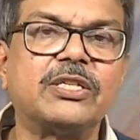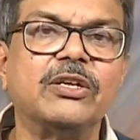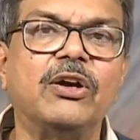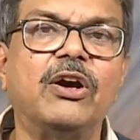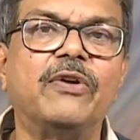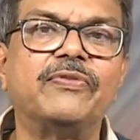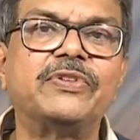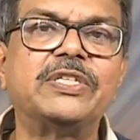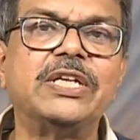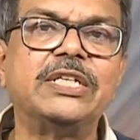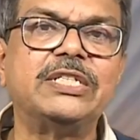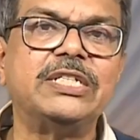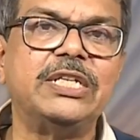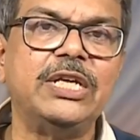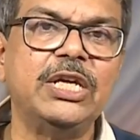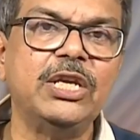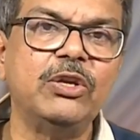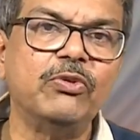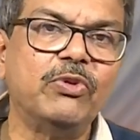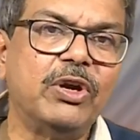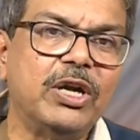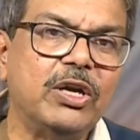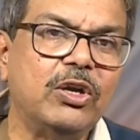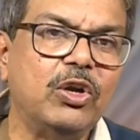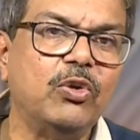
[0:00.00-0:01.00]
of such
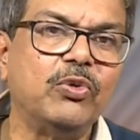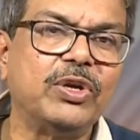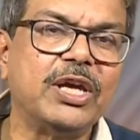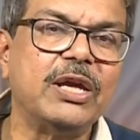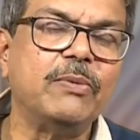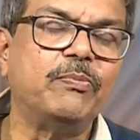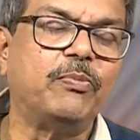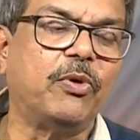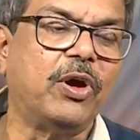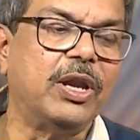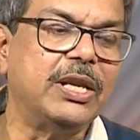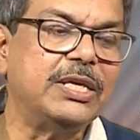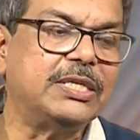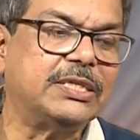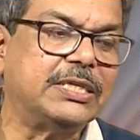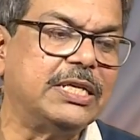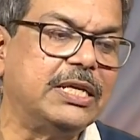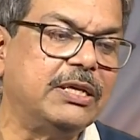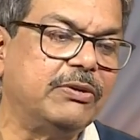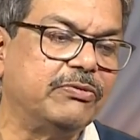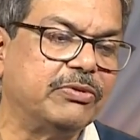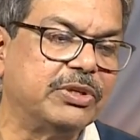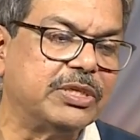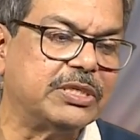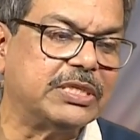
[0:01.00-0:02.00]
inward-looking policy
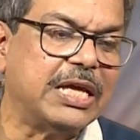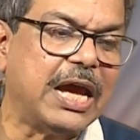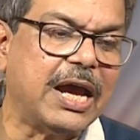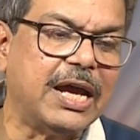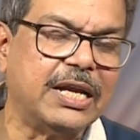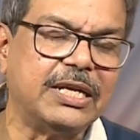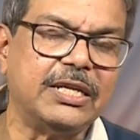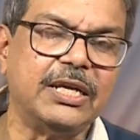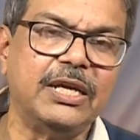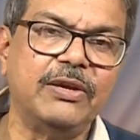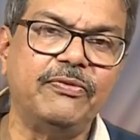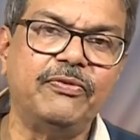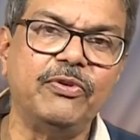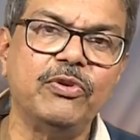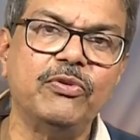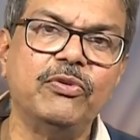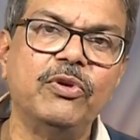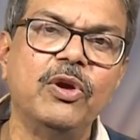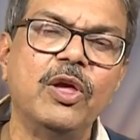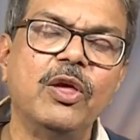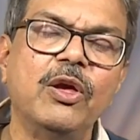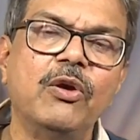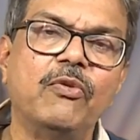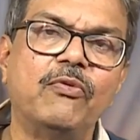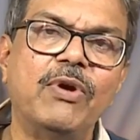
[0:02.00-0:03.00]
was that if you
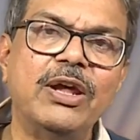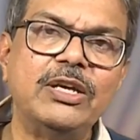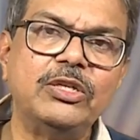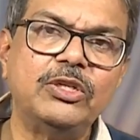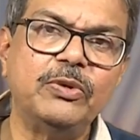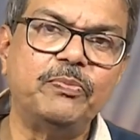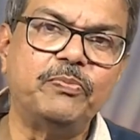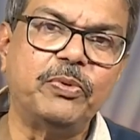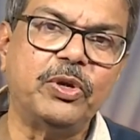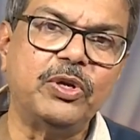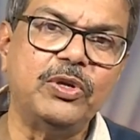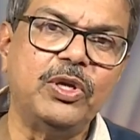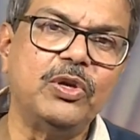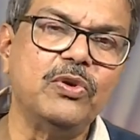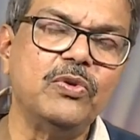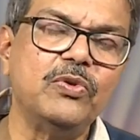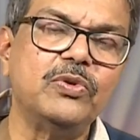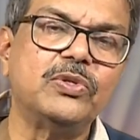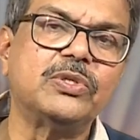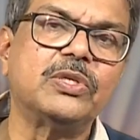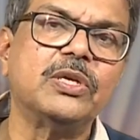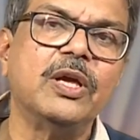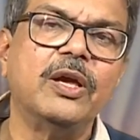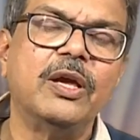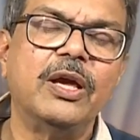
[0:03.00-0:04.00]
want to
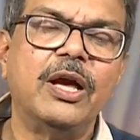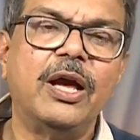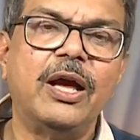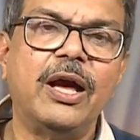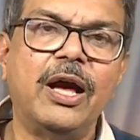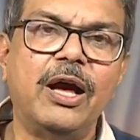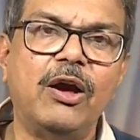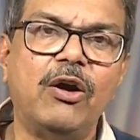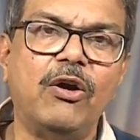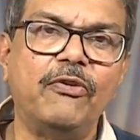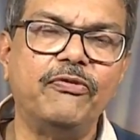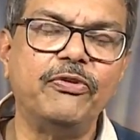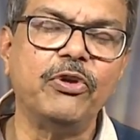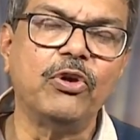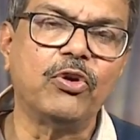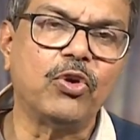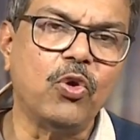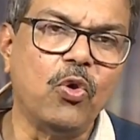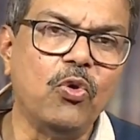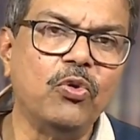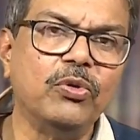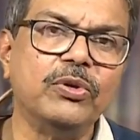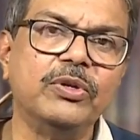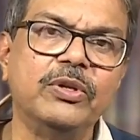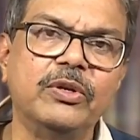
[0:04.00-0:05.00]
produce of your
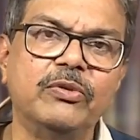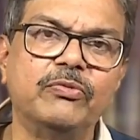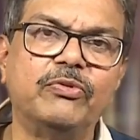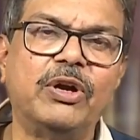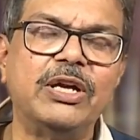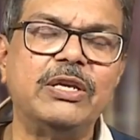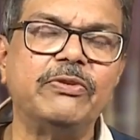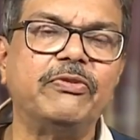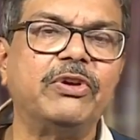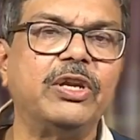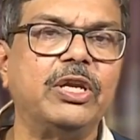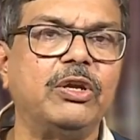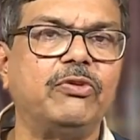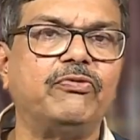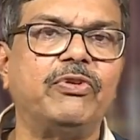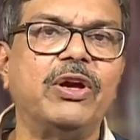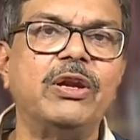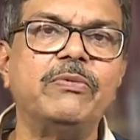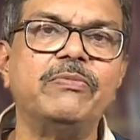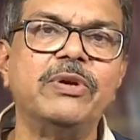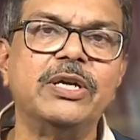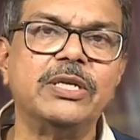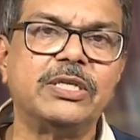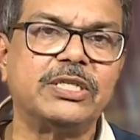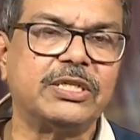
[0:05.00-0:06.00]
own whatever
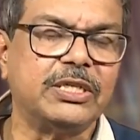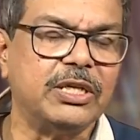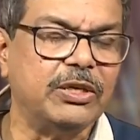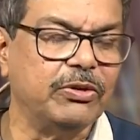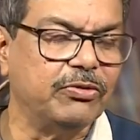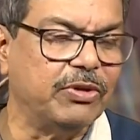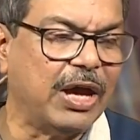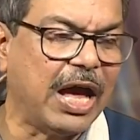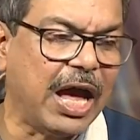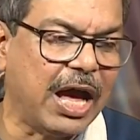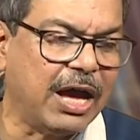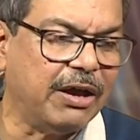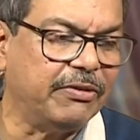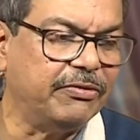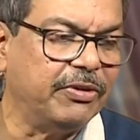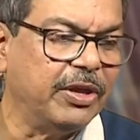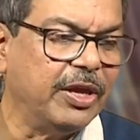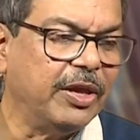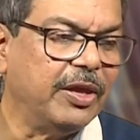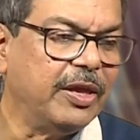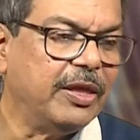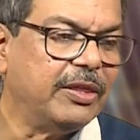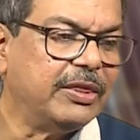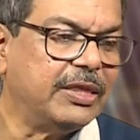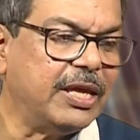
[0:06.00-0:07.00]
requirements you have,
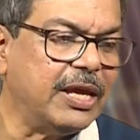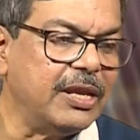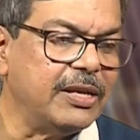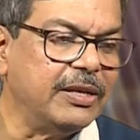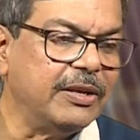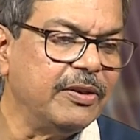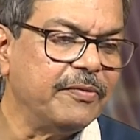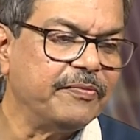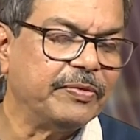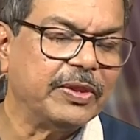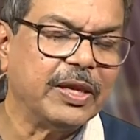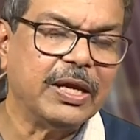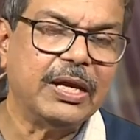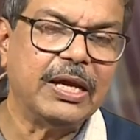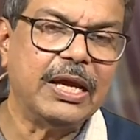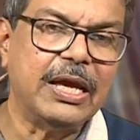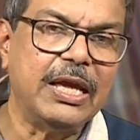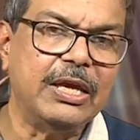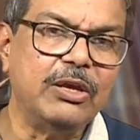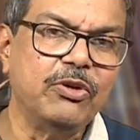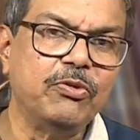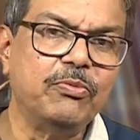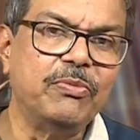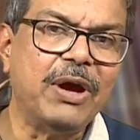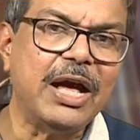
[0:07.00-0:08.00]
then
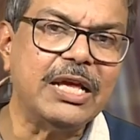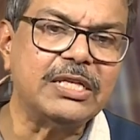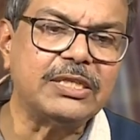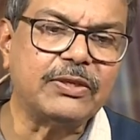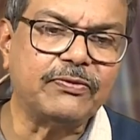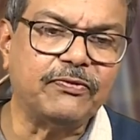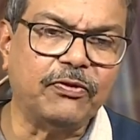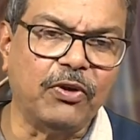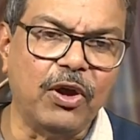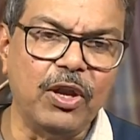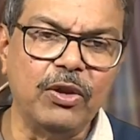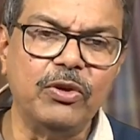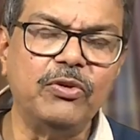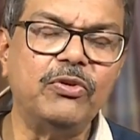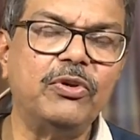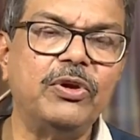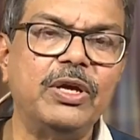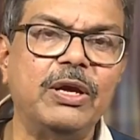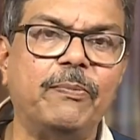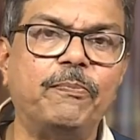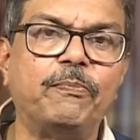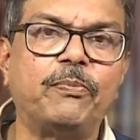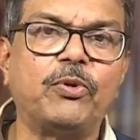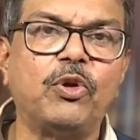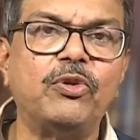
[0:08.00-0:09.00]
you must follow a
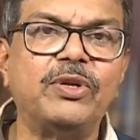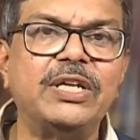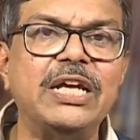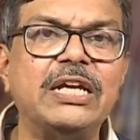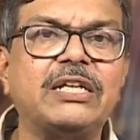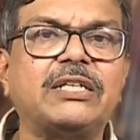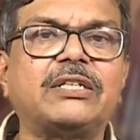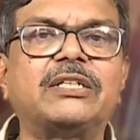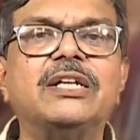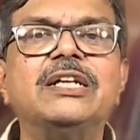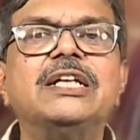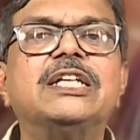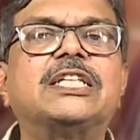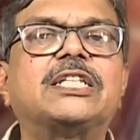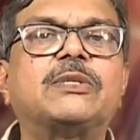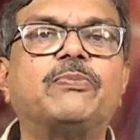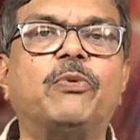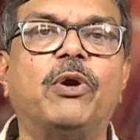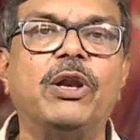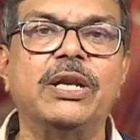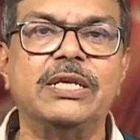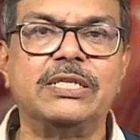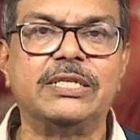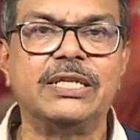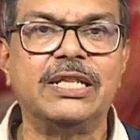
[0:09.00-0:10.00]
protectionist
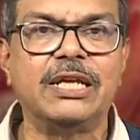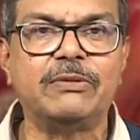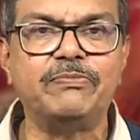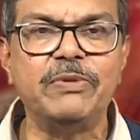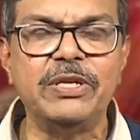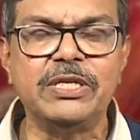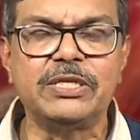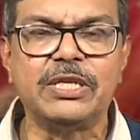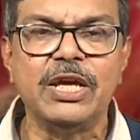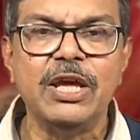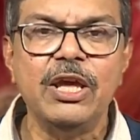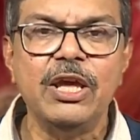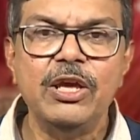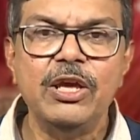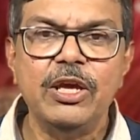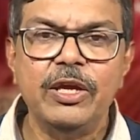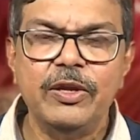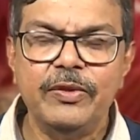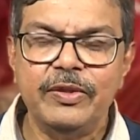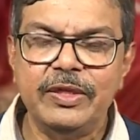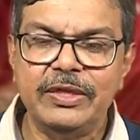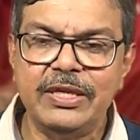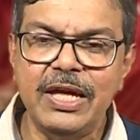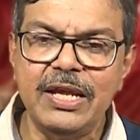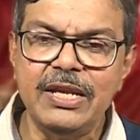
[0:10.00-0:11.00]
policy. That means
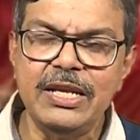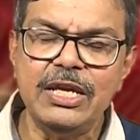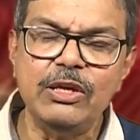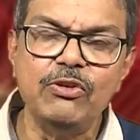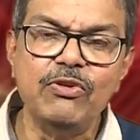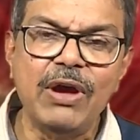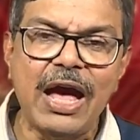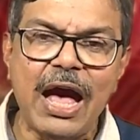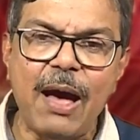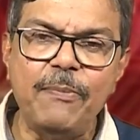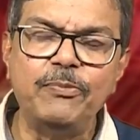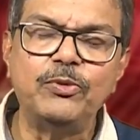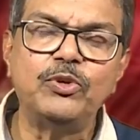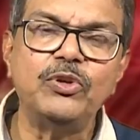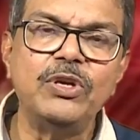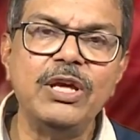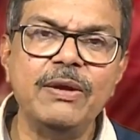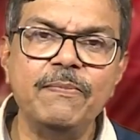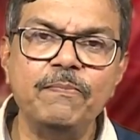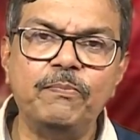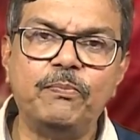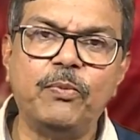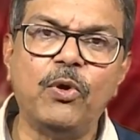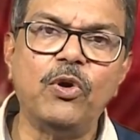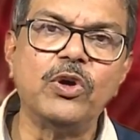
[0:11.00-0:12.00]
then you have to
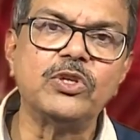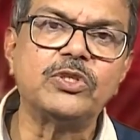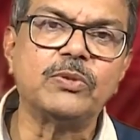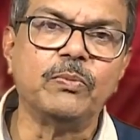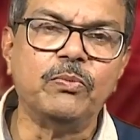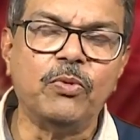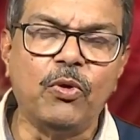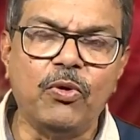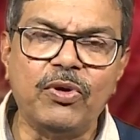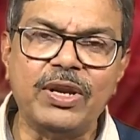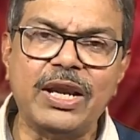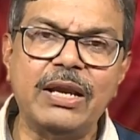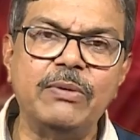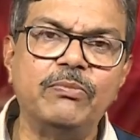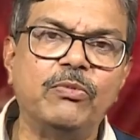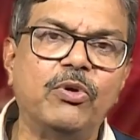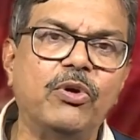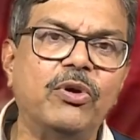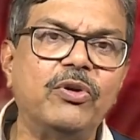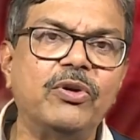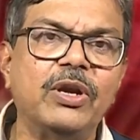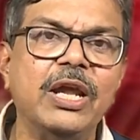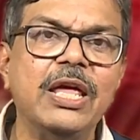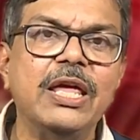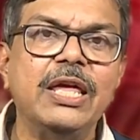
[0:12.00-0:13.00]
impose more and
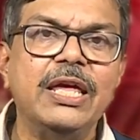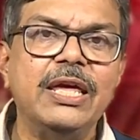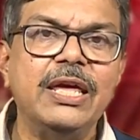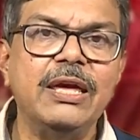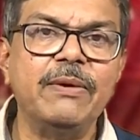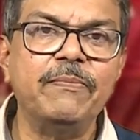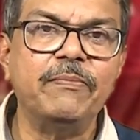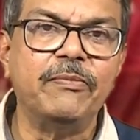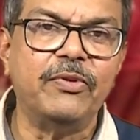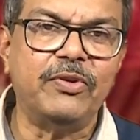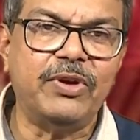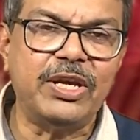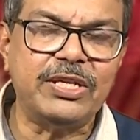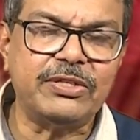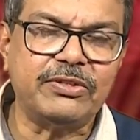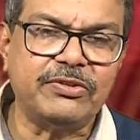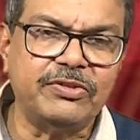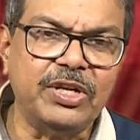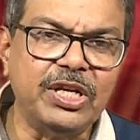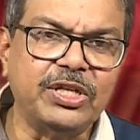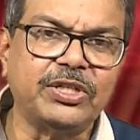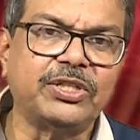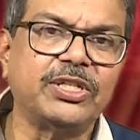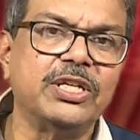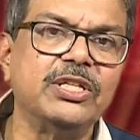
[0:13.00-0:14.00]
more
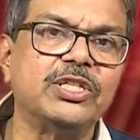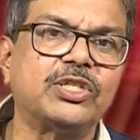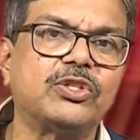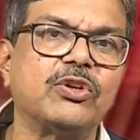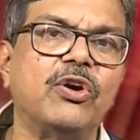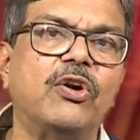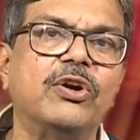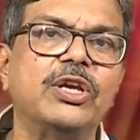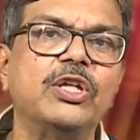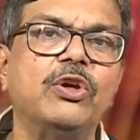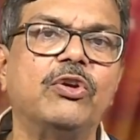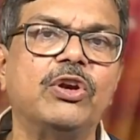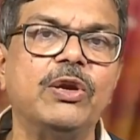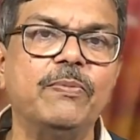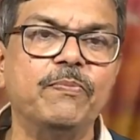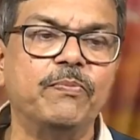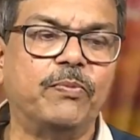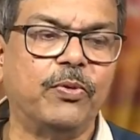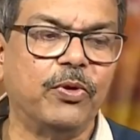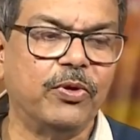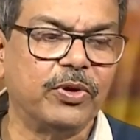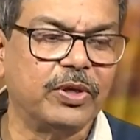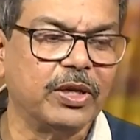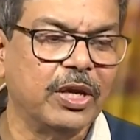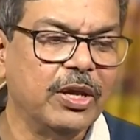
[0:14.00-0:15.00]
restrictions on your
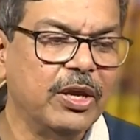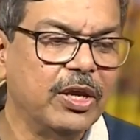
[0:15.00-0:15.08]
import.